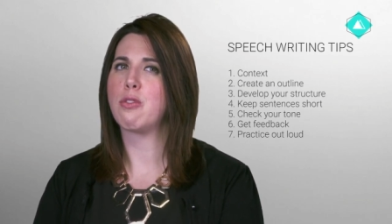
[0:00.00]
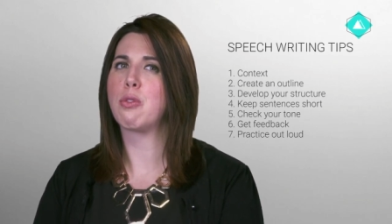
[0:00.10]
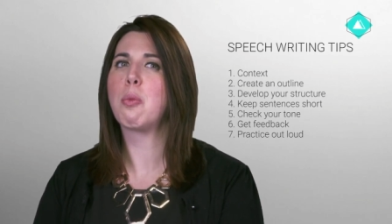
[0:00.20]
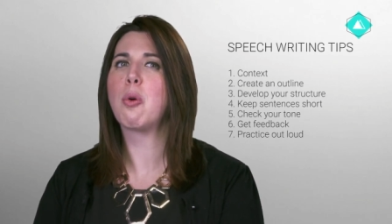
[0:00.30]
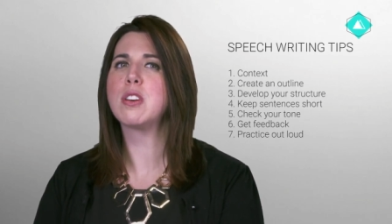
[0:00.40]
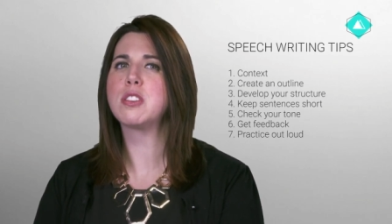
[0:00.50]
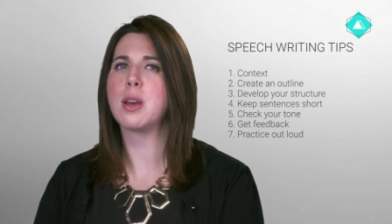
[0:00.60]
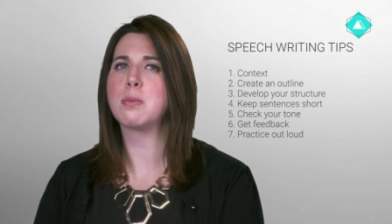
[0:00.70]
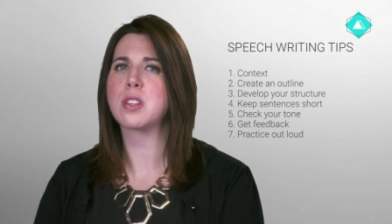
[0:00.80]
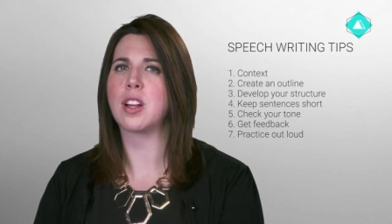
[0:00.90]
For more
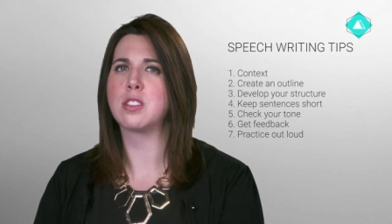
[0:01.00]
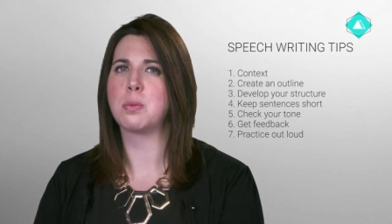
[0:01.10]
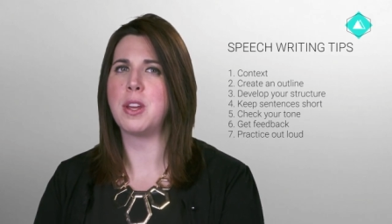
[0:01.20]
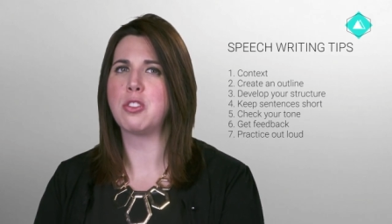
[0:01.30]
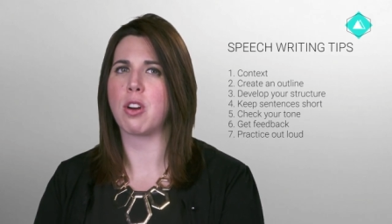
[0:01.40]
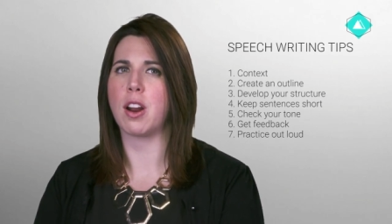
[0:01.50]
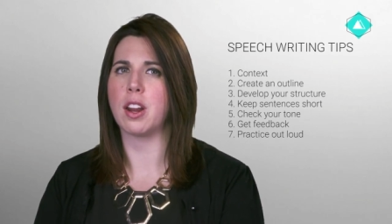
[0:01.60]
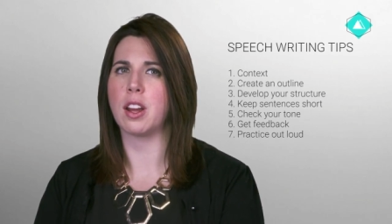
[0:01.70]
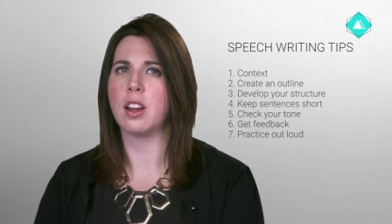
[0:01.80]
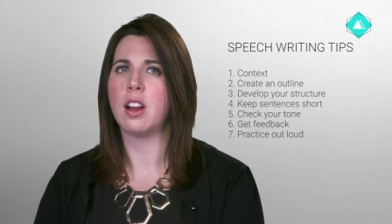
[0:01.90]
tips on speech
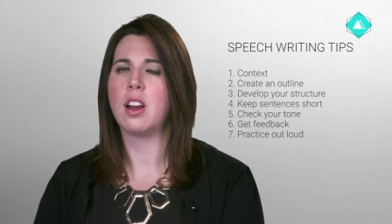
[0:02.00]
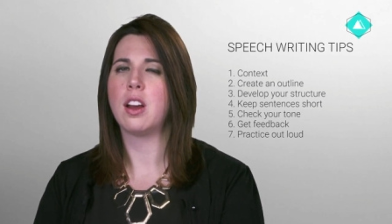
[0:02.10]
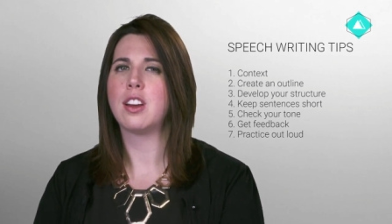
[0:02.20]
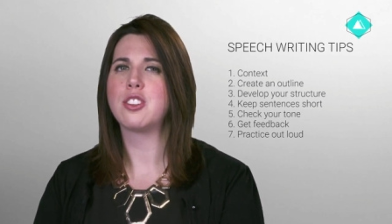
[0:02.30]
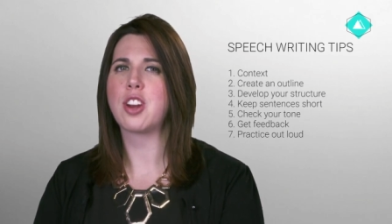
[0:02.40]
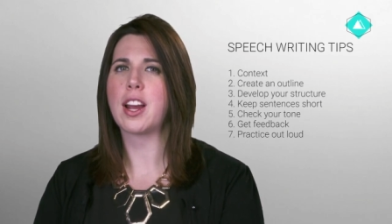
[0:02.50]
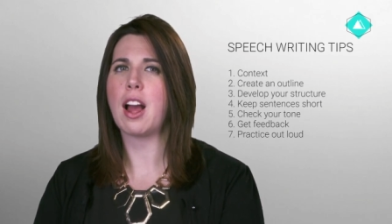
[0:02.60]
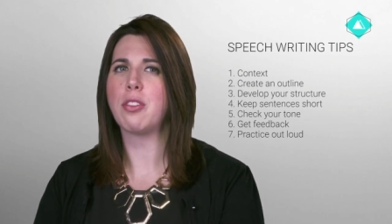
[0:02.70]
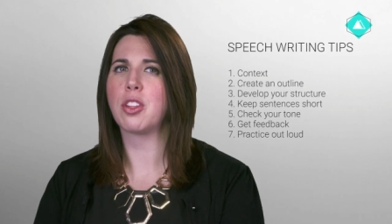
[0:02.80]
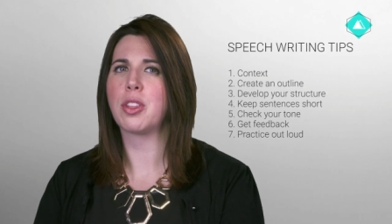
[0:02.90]
writing, check
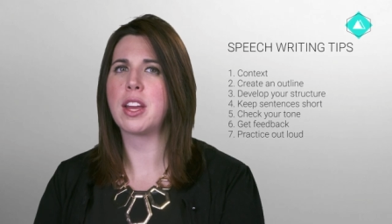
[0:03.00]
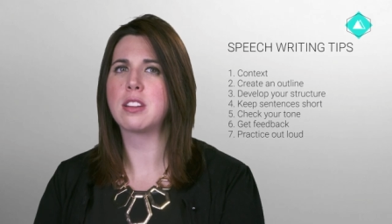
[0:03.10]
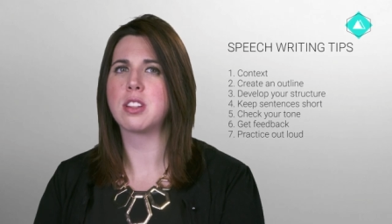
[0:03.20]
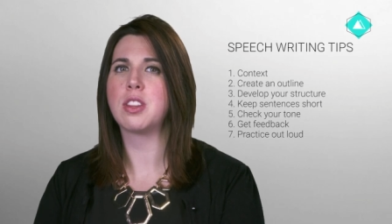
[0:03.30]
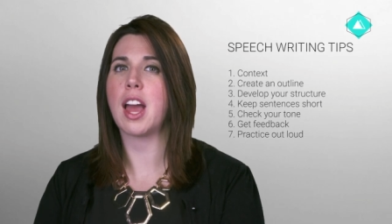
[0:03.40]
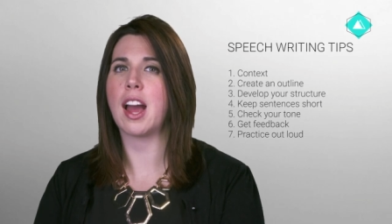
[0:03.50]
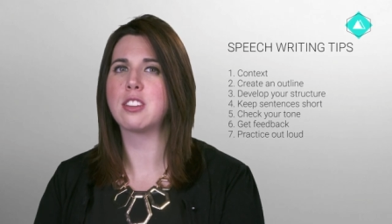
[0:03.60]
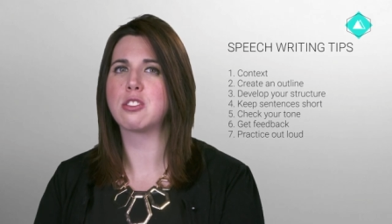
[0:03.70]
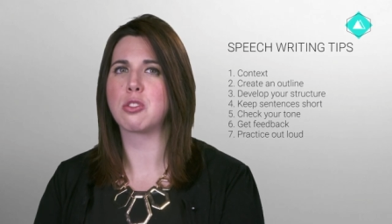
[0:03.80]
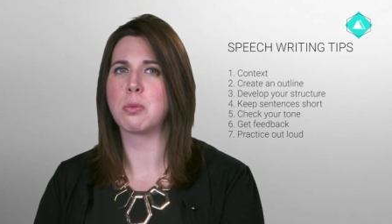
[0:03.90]
out the links in the
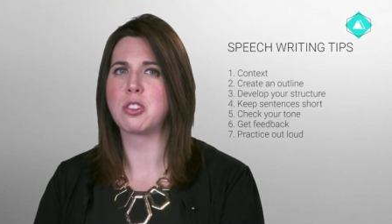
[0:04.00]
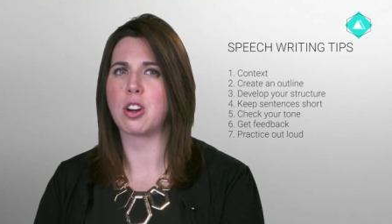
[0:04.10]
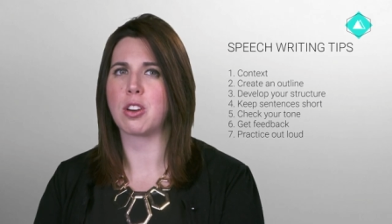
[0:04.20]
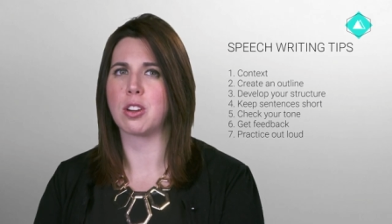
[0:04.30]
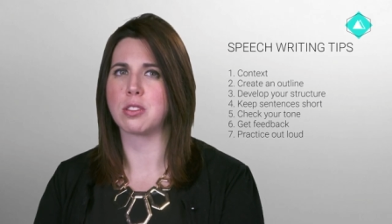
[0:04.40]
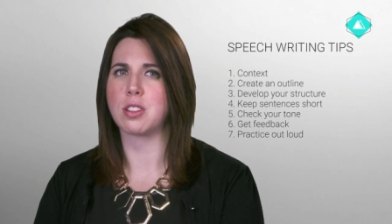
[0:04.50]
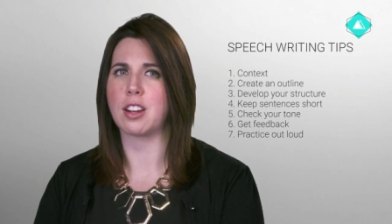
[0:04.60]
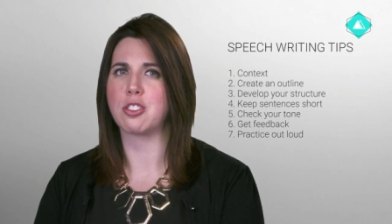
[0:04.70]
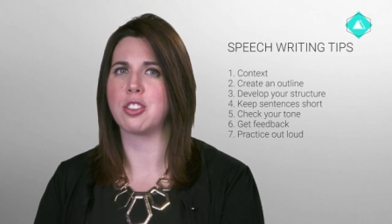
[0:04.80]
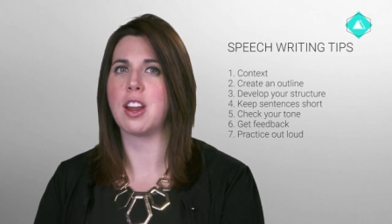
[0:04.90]
extra materials
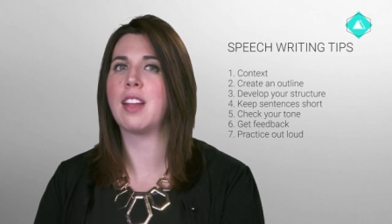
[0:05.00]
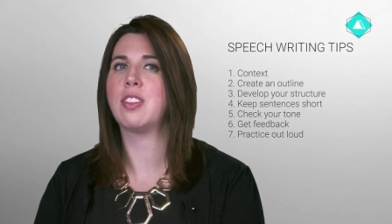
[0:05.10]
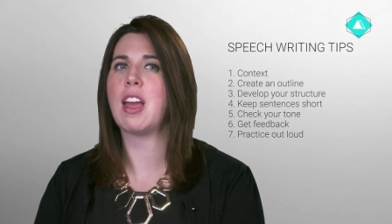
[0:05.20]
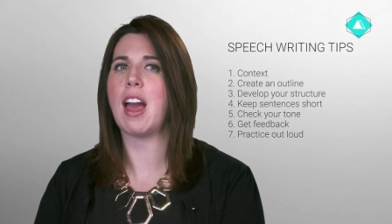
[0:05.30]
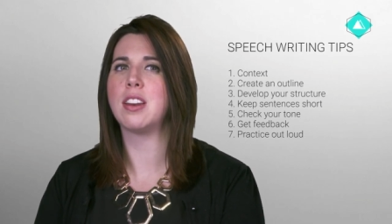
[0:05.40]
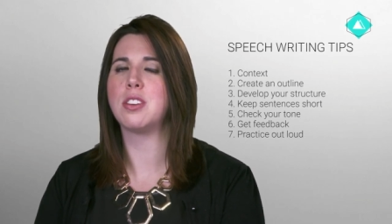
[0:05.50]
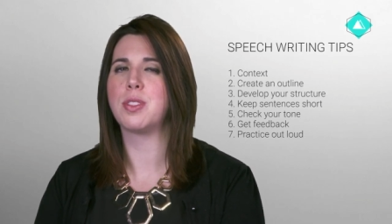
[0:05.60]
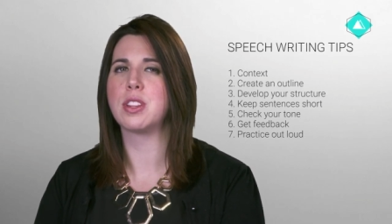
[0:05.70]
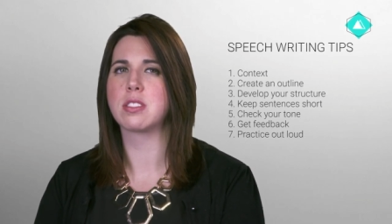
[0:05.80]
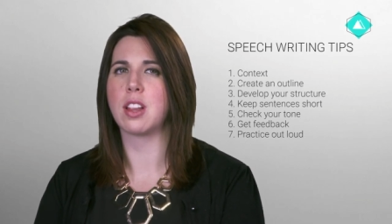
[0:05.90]
section at the end
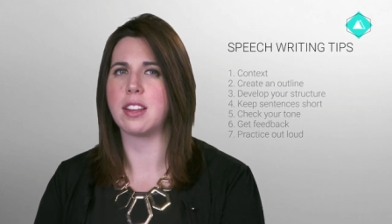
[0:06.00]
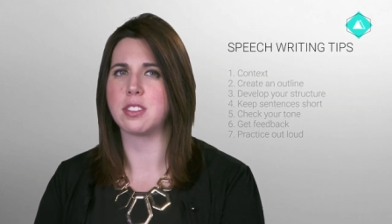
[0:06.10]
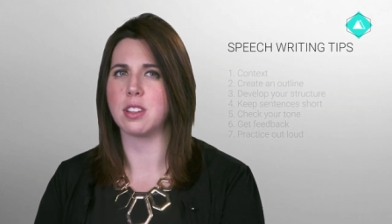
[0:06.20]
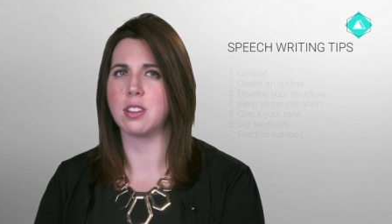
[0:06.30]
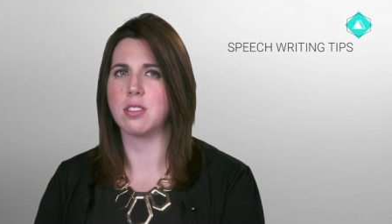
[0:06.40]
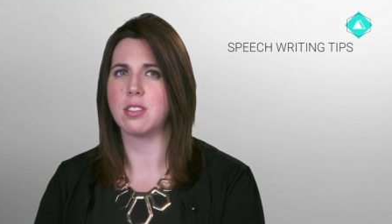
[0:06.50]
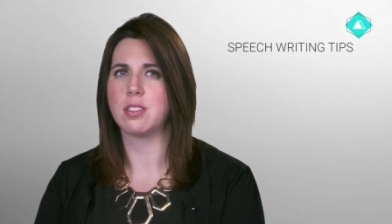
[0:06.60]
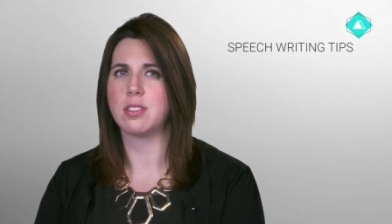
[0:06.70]
of this lesson.